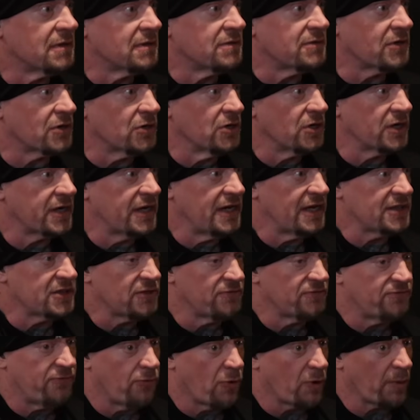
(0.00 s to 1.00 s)
They're looking at
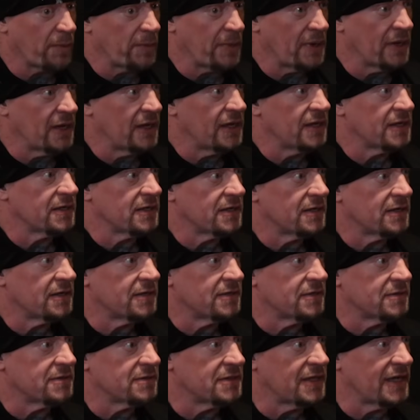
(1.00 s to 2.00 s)
the formula
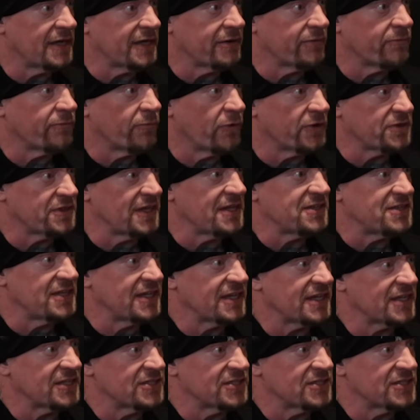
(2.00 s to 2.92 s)
that what they think